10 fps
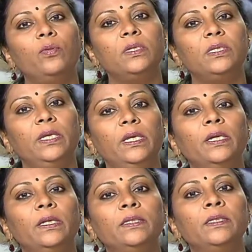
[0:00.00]
to the
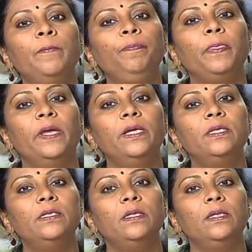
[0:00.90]
cereals
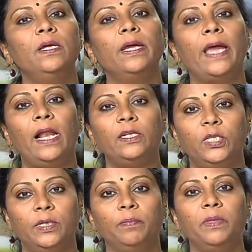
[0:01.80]
is the
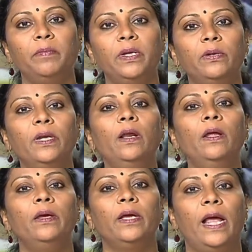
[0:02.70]
calcium, the mineral
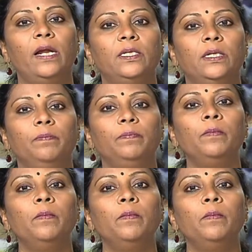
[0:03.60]
calcium.